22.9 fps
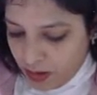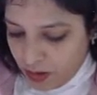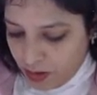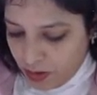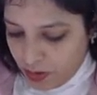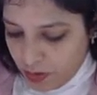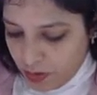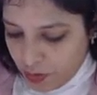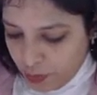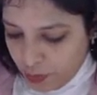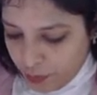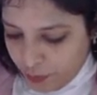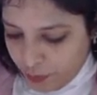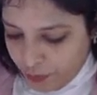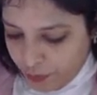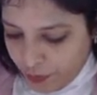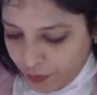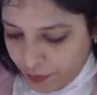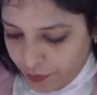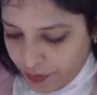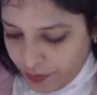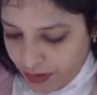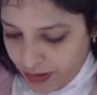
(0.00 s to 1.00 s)
So
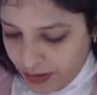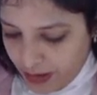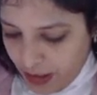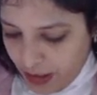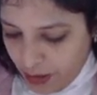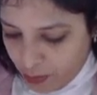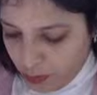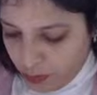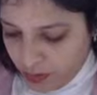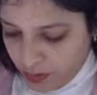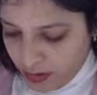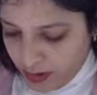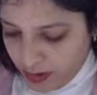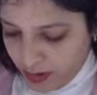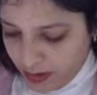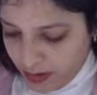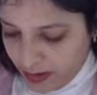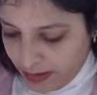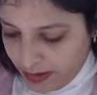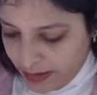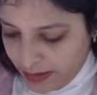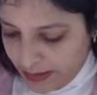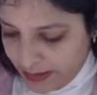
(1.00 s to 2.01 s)
50,000
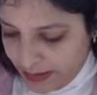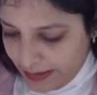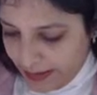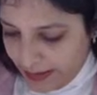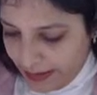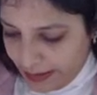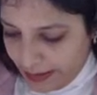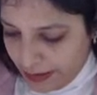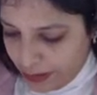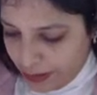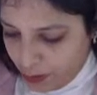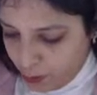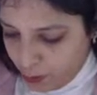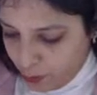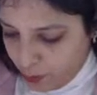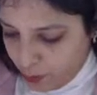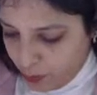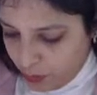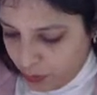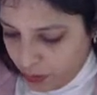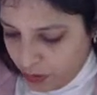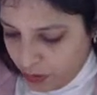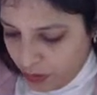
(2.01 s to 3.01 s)
into
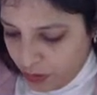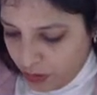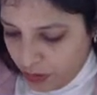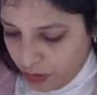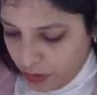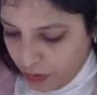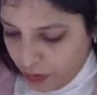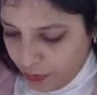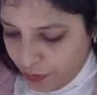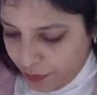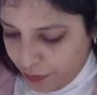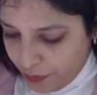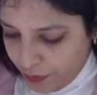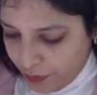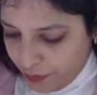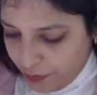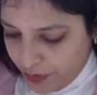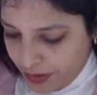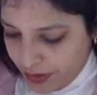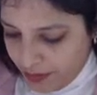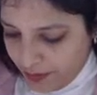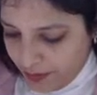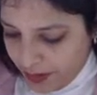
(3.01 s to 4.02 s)

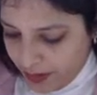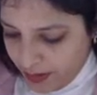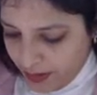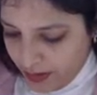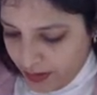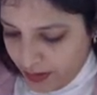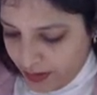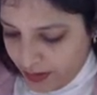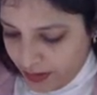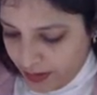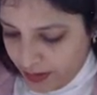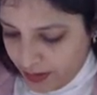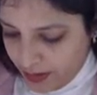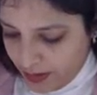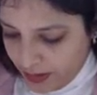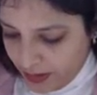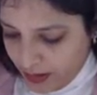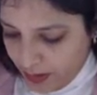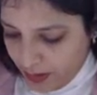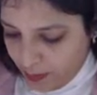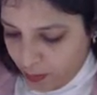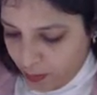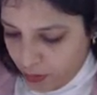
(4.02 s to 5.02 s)
51
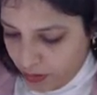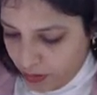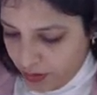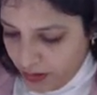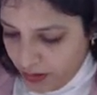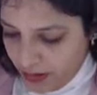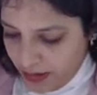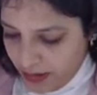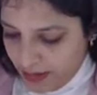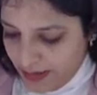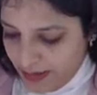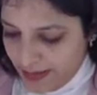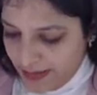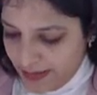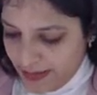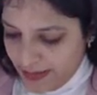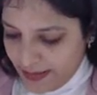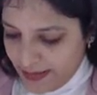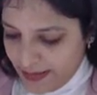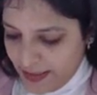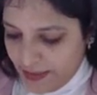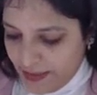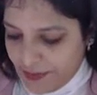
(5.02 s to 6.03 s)
upon
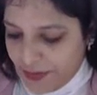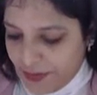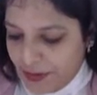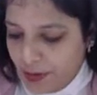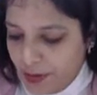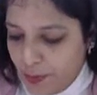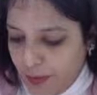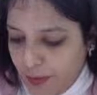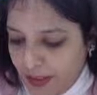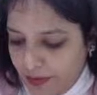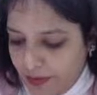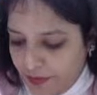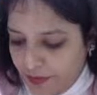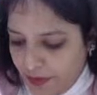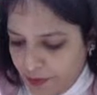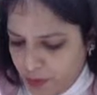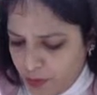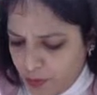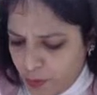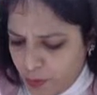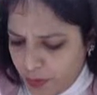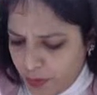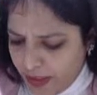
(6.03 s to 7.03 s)
625.
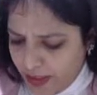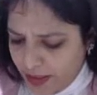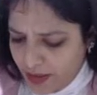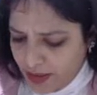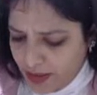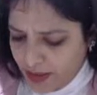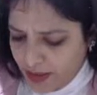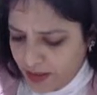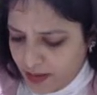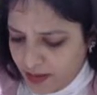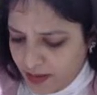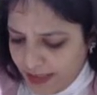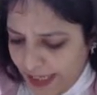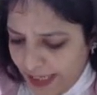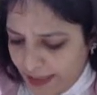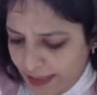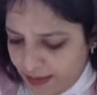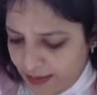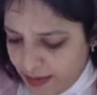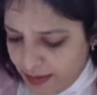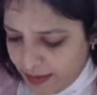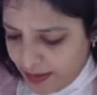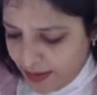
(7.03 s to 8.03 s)
So you can
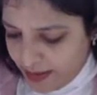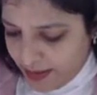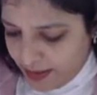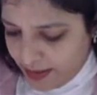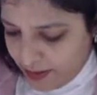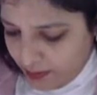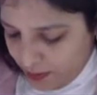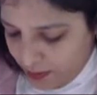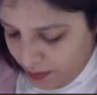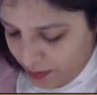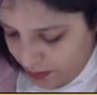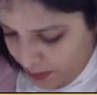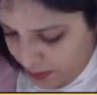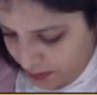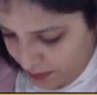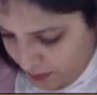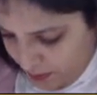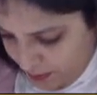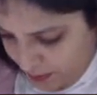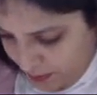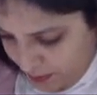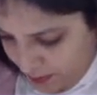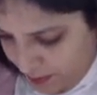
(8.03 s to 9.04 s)
cancel it
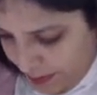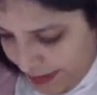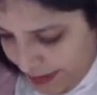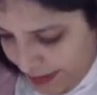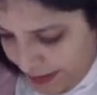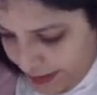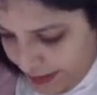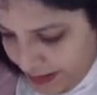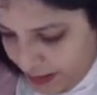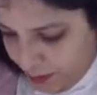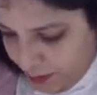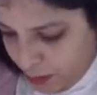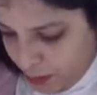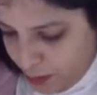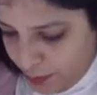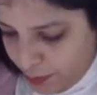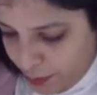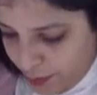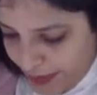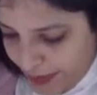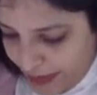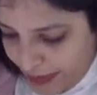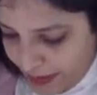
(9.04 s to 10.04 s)
by the table of
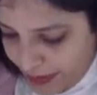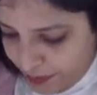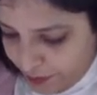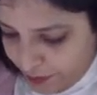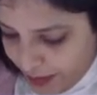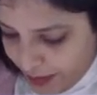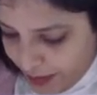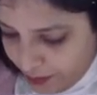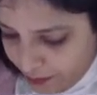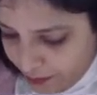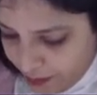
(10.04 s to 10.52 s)
25.